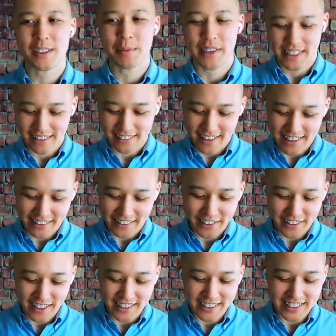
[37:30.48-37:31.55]
talked about that a lot
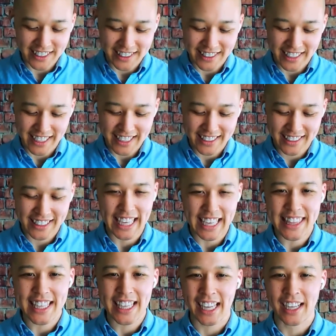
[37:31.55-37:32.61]
in your content, Nick.
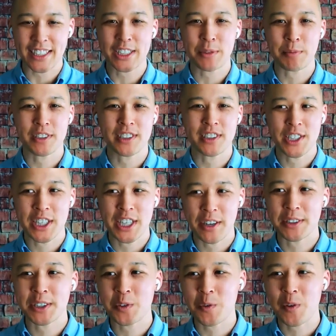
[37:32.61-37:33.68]
Get the customer to
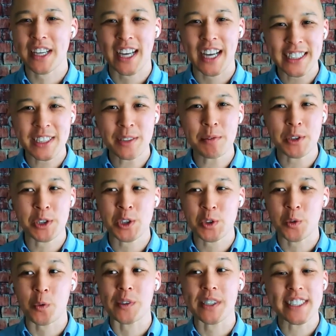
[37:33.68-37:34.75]
share a story. Customer
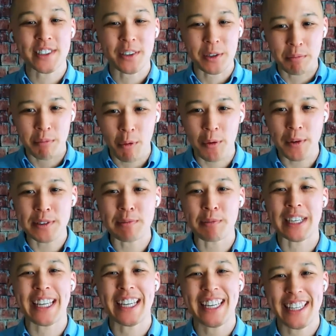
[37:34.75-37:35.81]
stories are
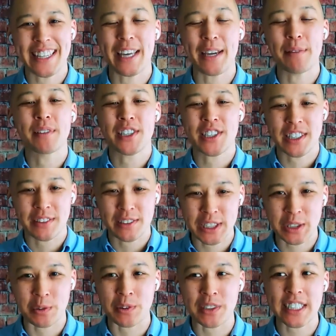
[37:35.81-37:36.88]
important, but getting them to
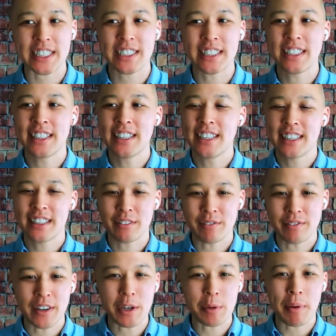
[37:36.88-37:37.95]
share a story,
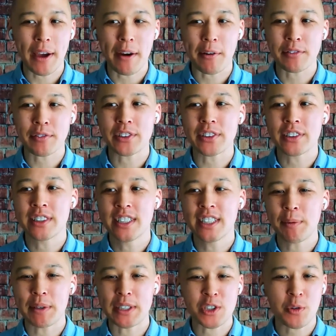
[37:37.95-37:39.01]
very
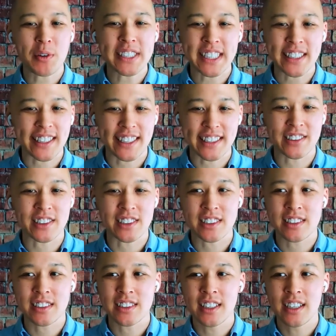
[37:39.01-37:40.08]
powerful. I mean, storytelling is
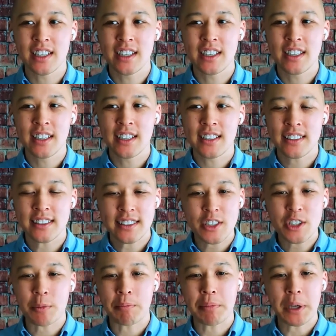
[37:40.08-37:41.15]
just
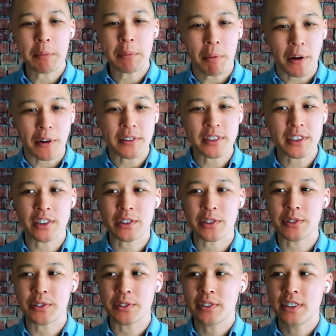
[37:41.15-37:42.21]
such a big part
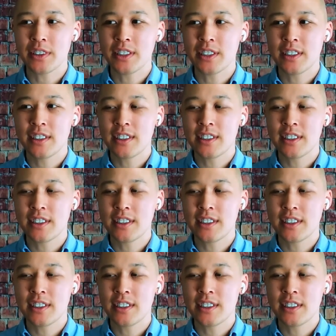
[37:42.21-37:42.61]
to,